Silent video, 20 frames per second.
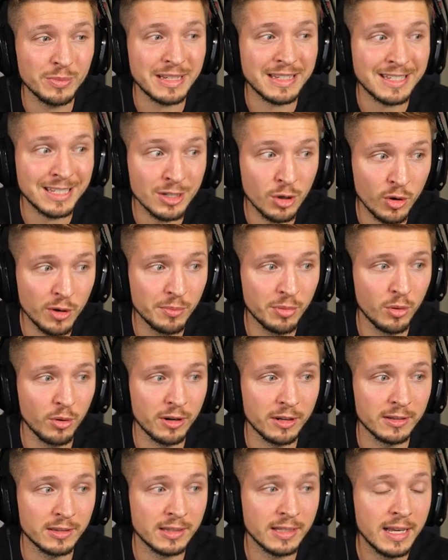be so
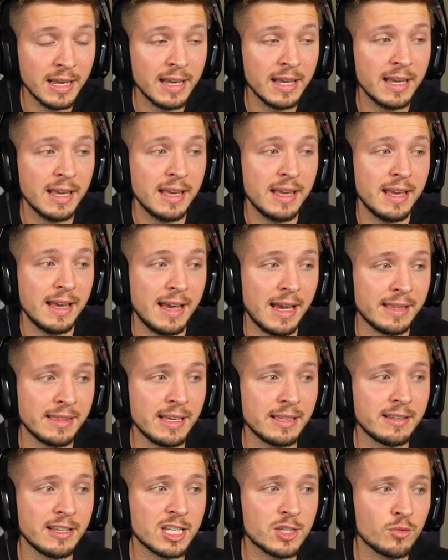important. And
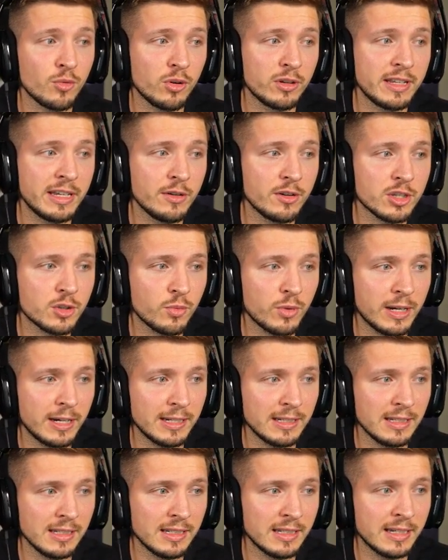then this one here as
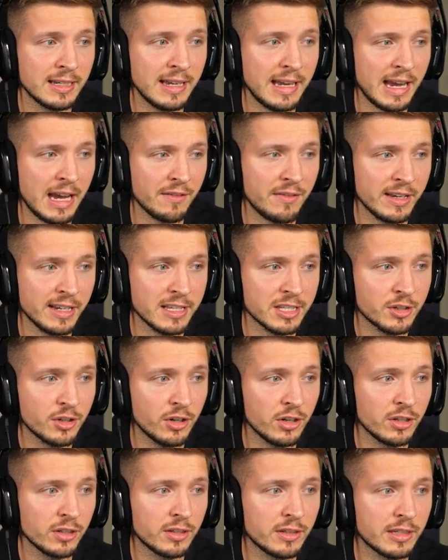well, I think is
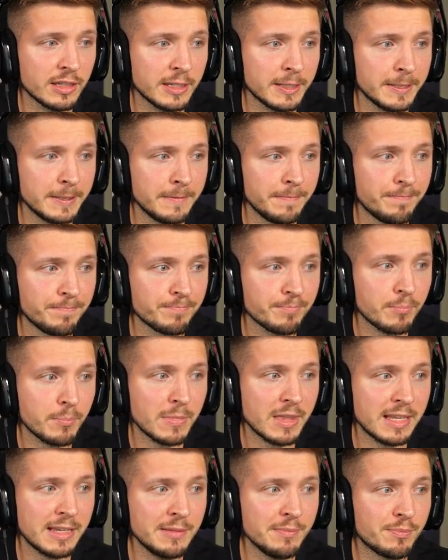good.
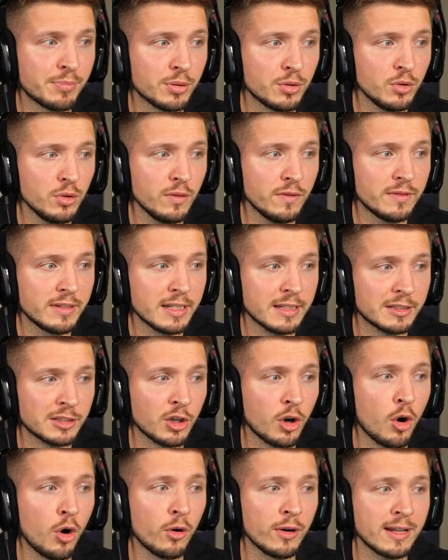Improved
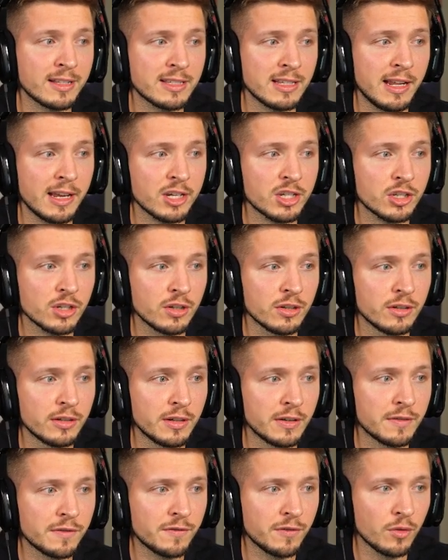target
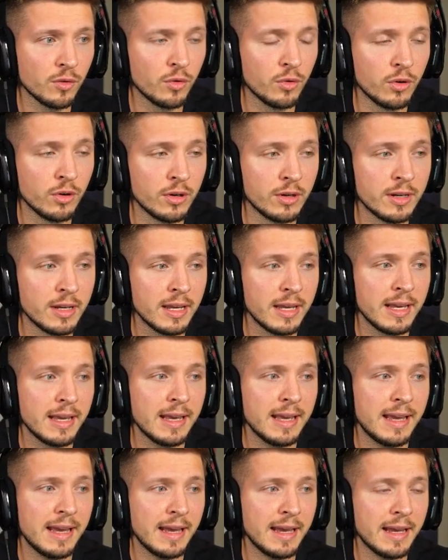selection for
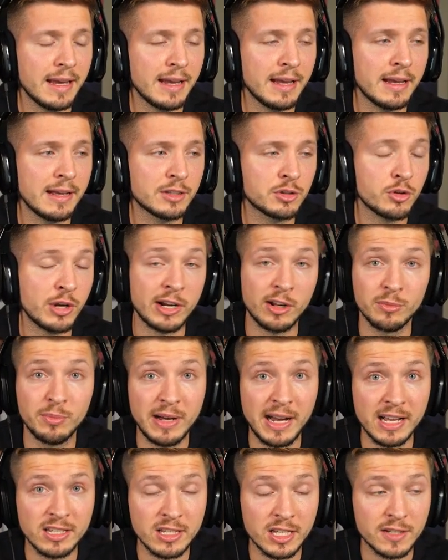triangle
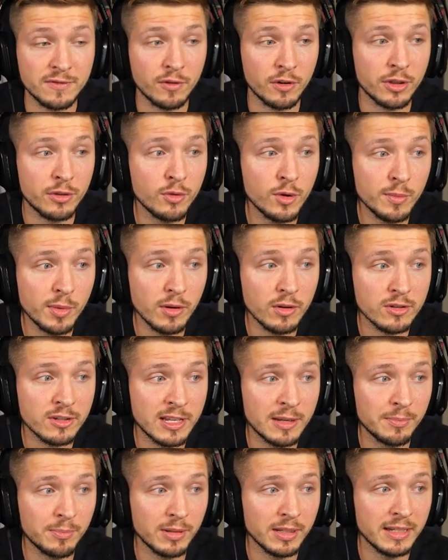passes for through ball.
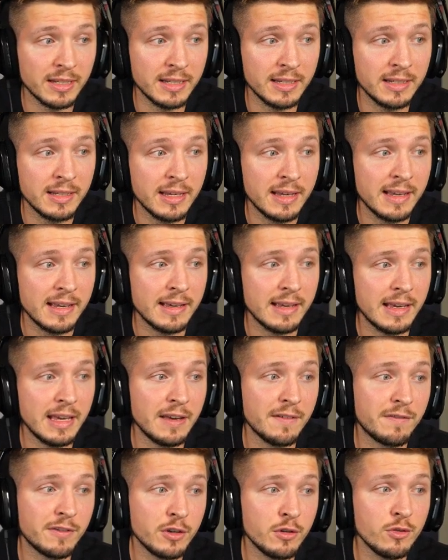Simply,
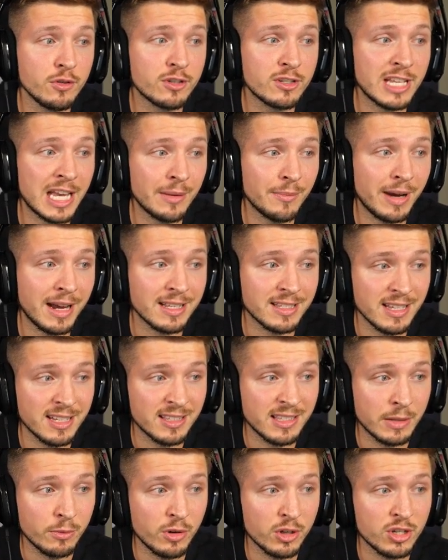if you use
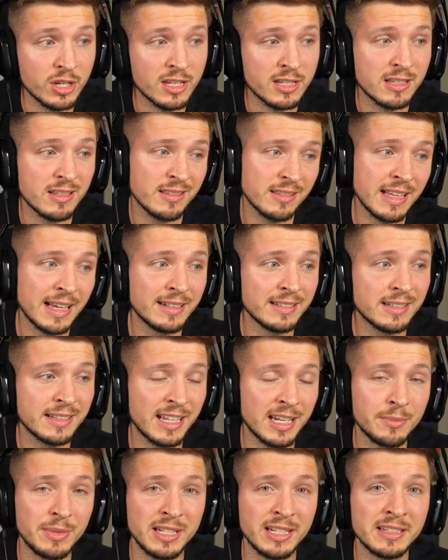semi-assisted, which is then
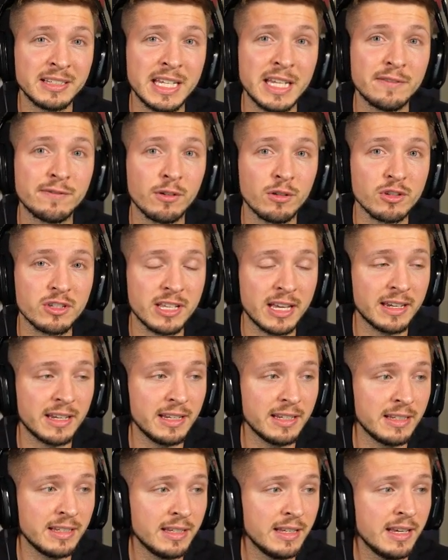going to be the default
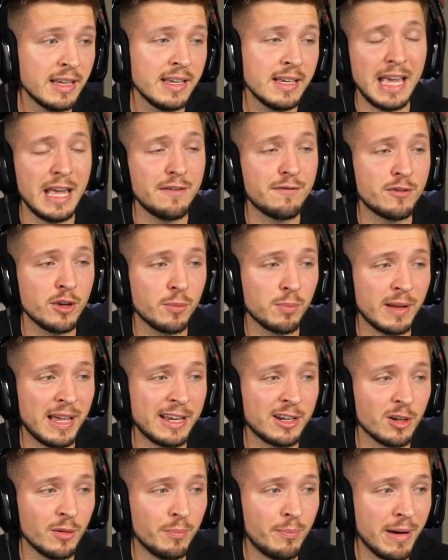setting. If you
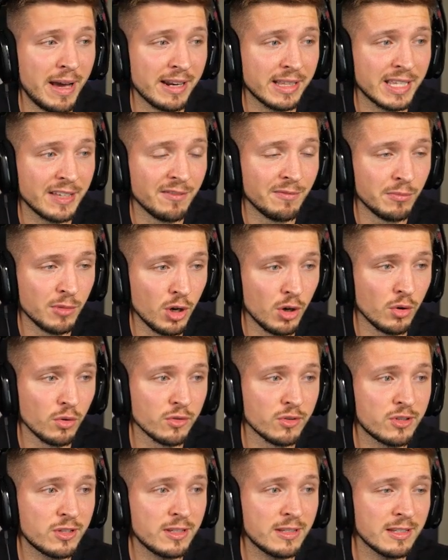play competitive
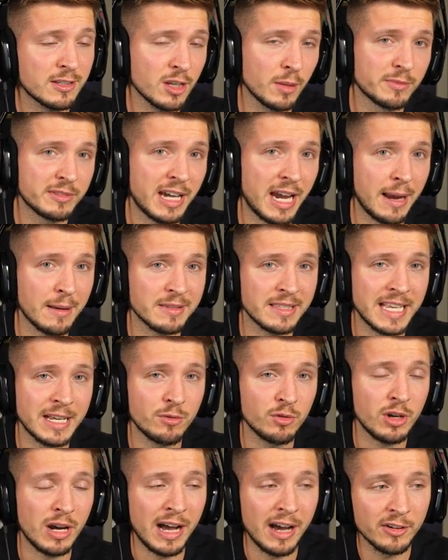modes, sometimes they
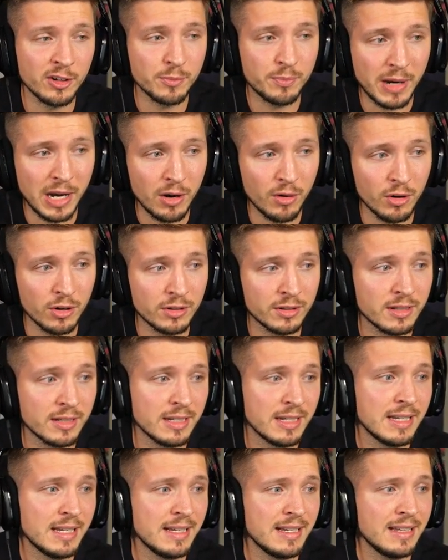were underpowered,
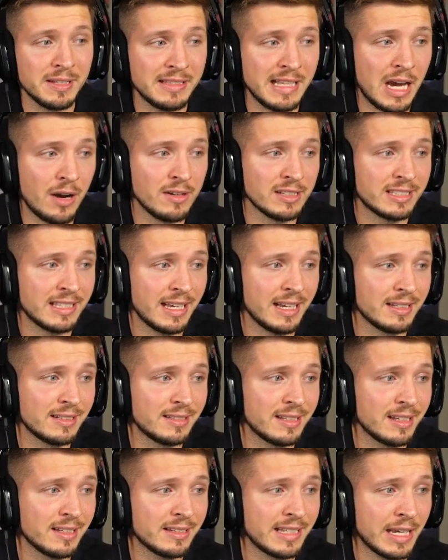but now
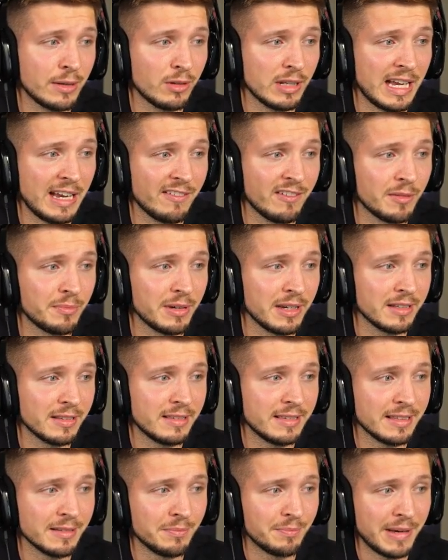instead they will have a
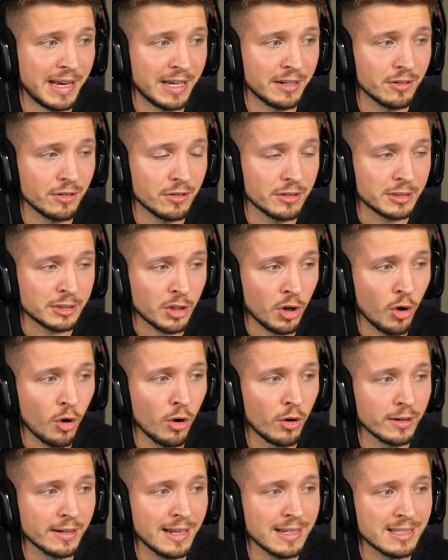bit better
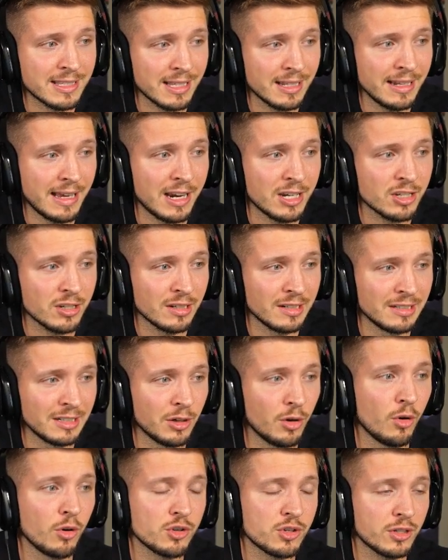target selection
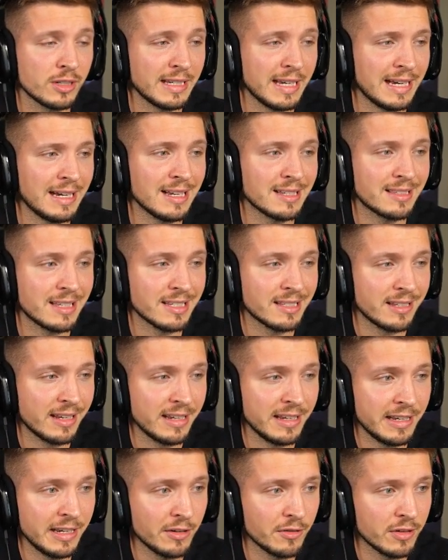logic, as they
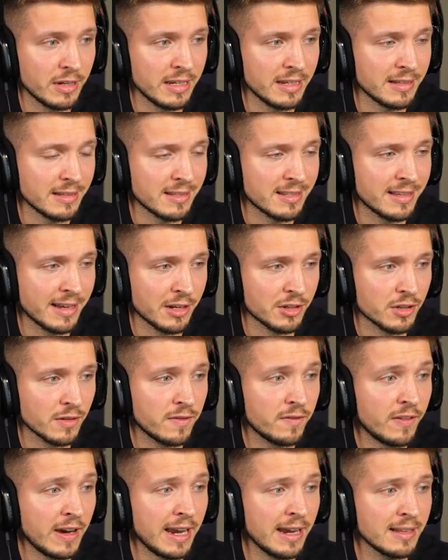say here, in such a
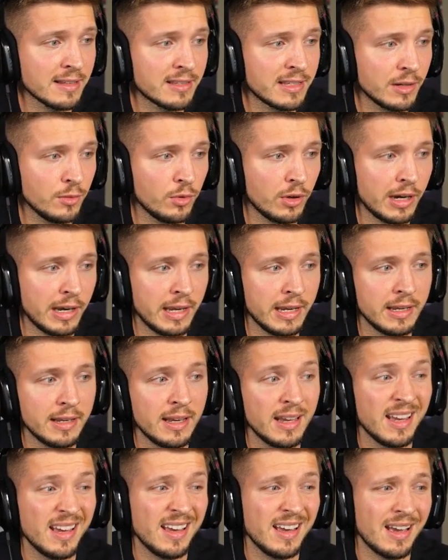fancy
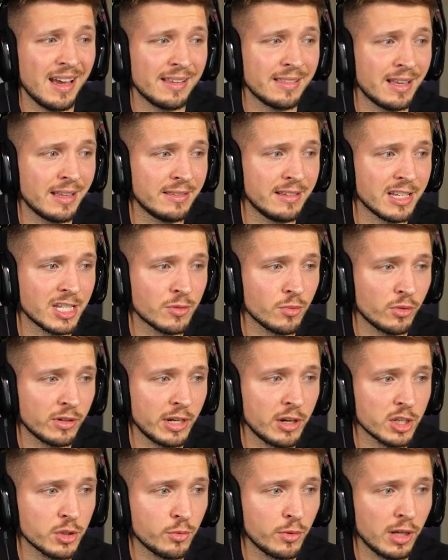way. And then this one
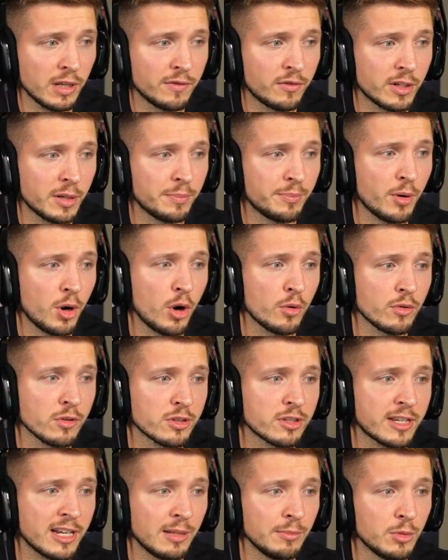here as well for the ball roll
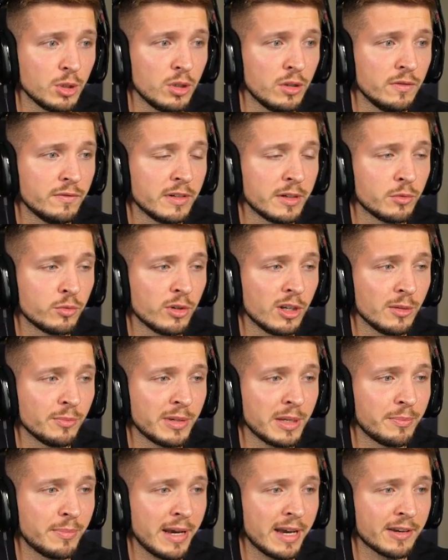skill move, it will
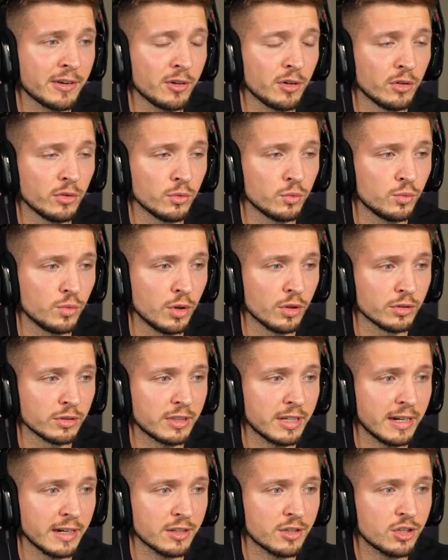be better on one
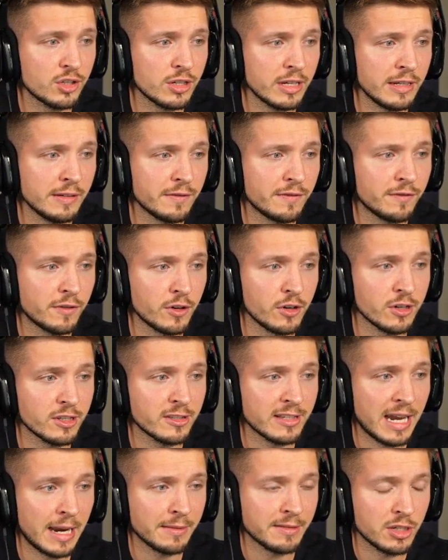touch in
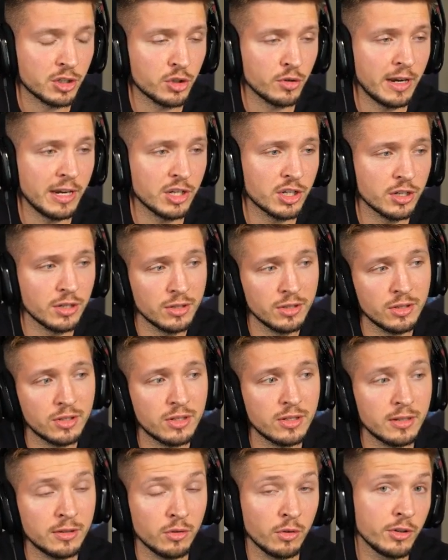first time
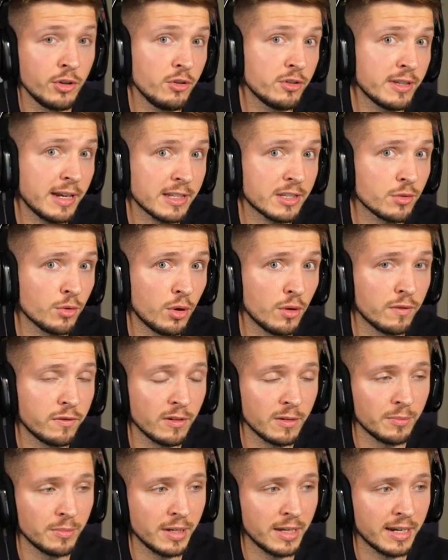situations. Don't use that so
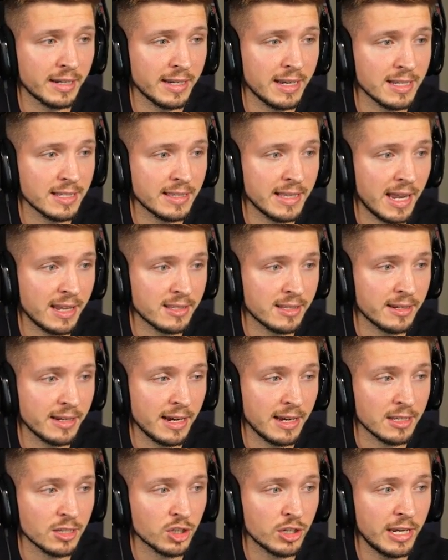often, but I guess that is a
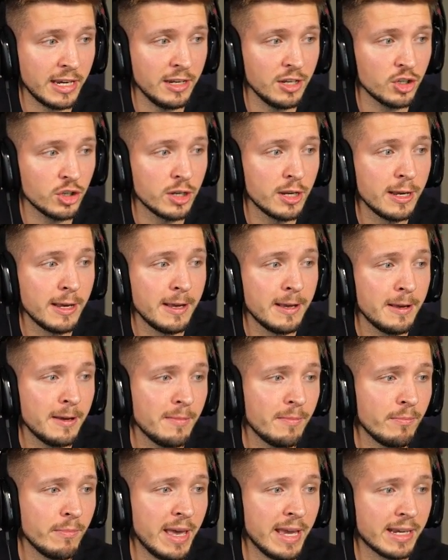nice change,
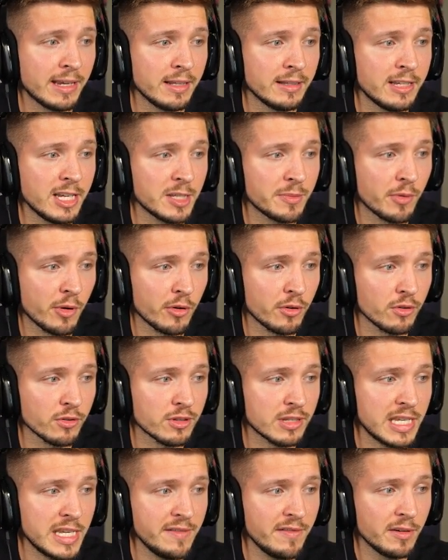making these ball
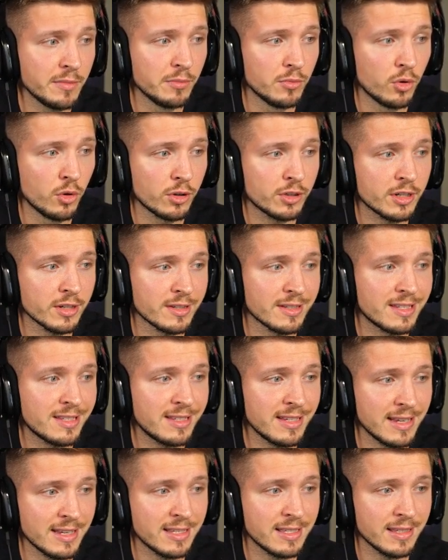rolls even more
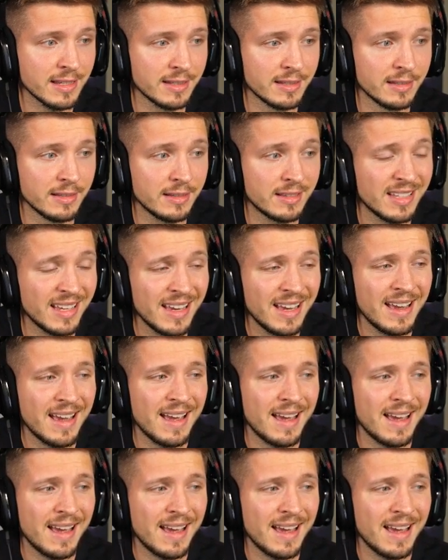consistent.